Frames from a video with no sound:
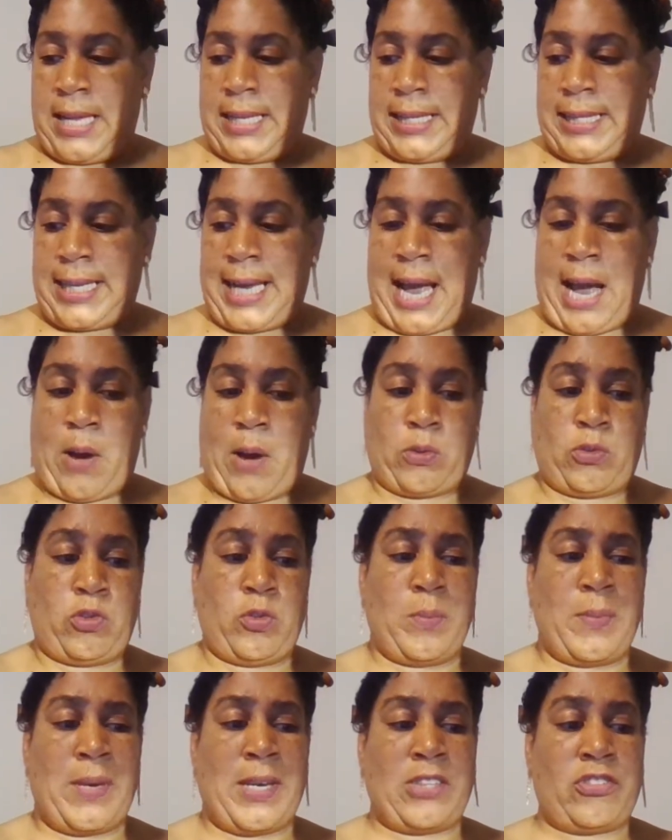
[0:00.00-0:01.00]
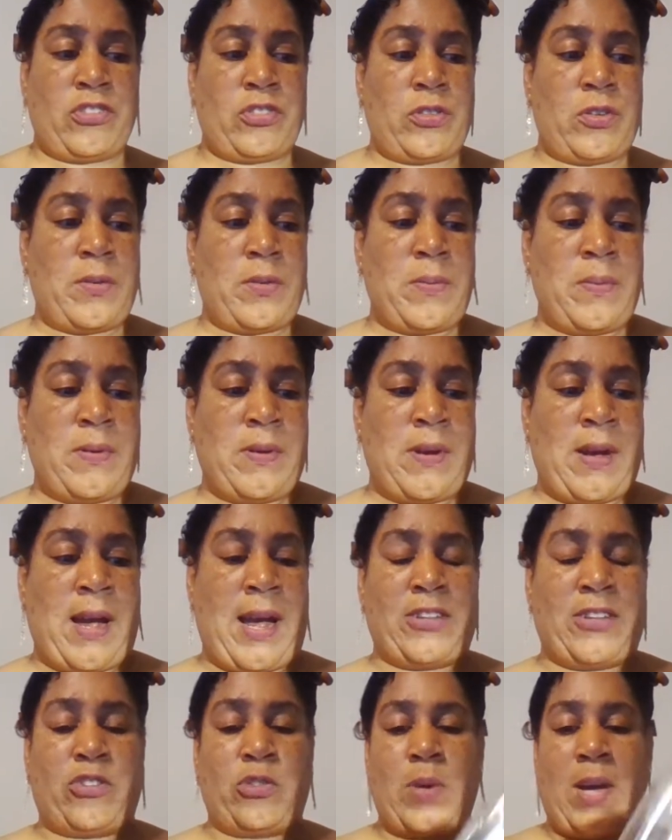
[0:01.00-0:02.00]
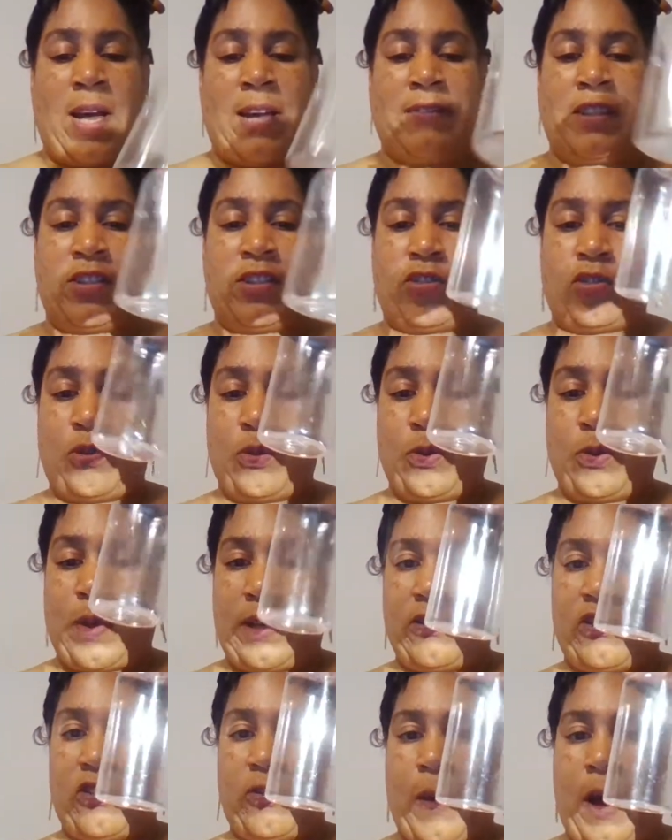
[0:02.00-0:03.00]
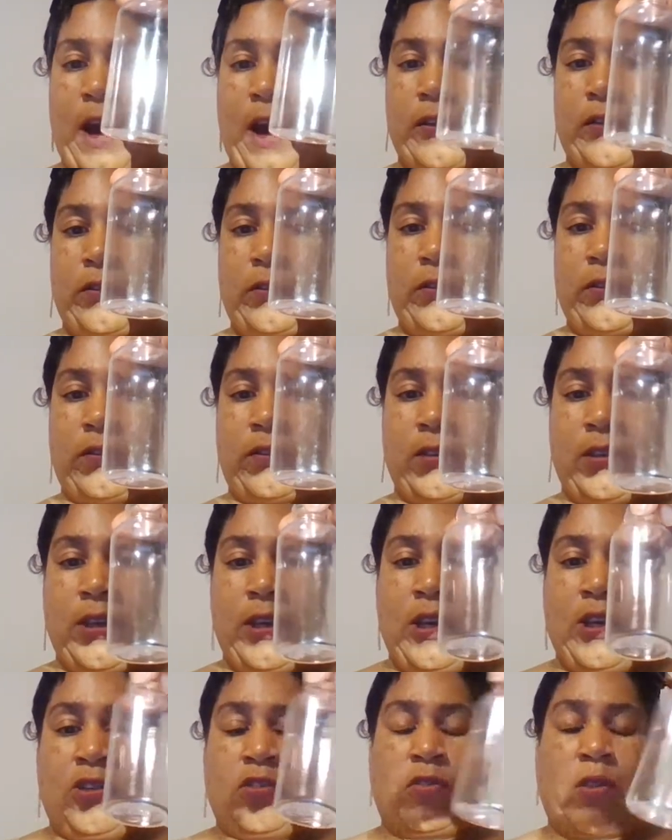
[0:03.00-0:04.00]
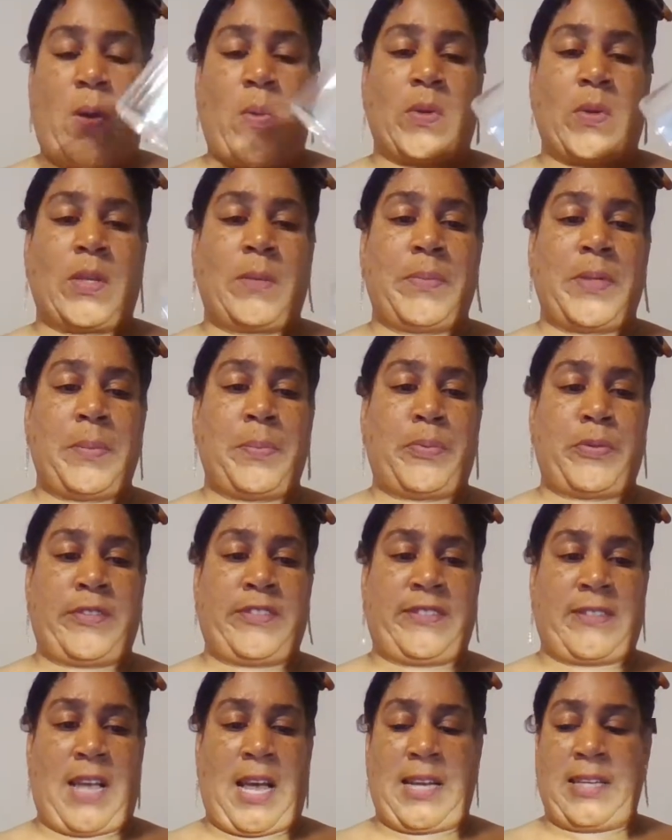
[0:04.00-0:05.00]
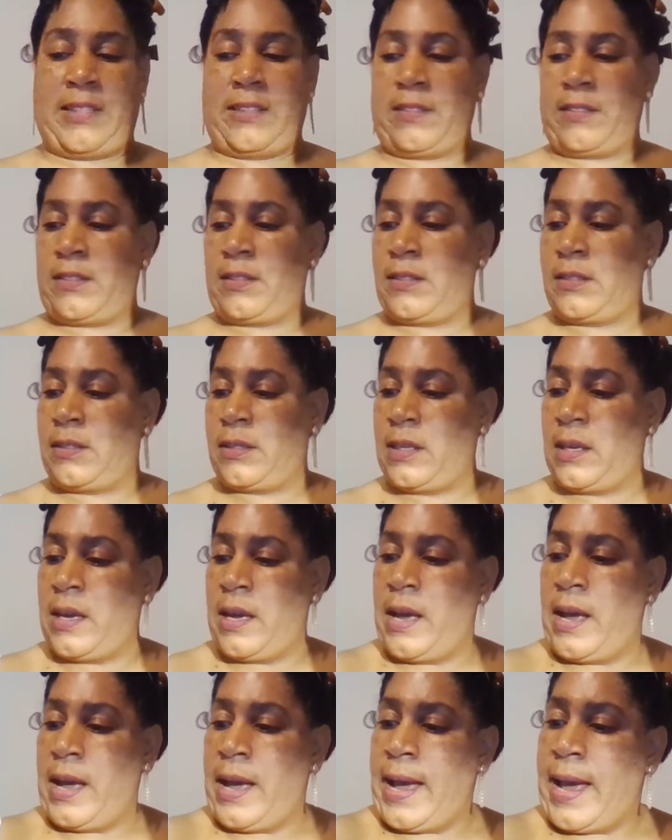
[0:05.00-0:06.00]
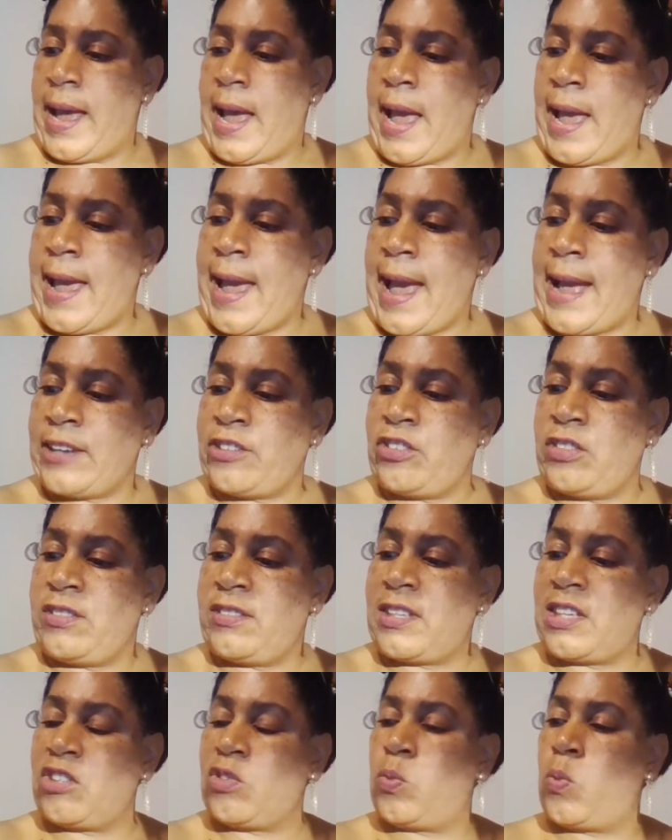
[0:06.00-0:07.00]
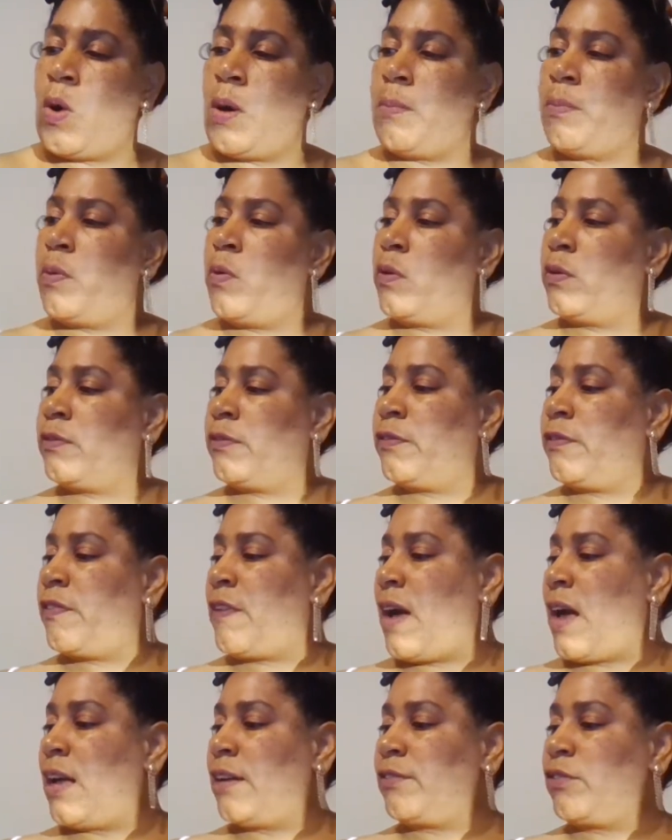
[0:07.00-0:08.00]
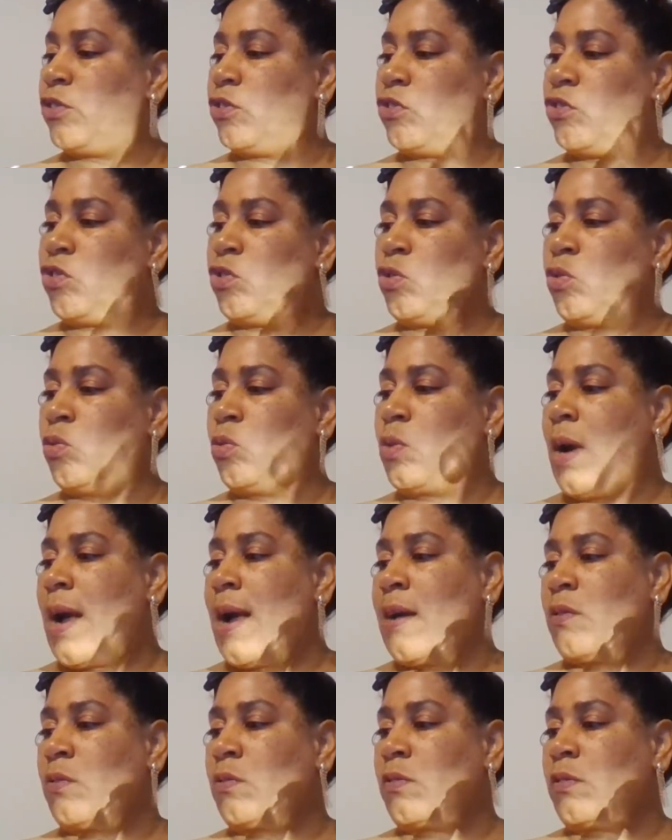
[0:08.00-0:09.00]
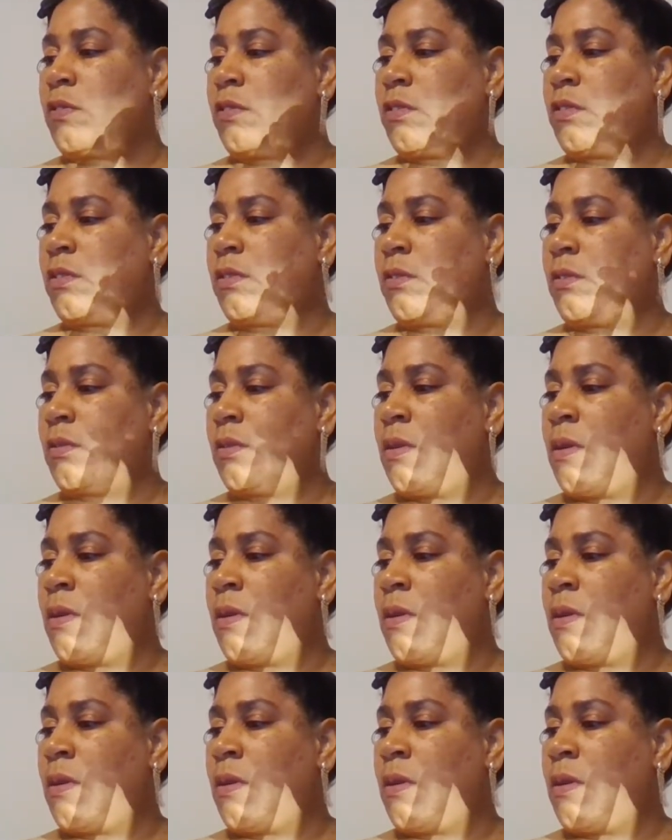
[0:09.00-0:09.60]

Now to measure, I do have these 2 ounce bottles, so I want to be precise. It actually says 1.5 to 2 ounce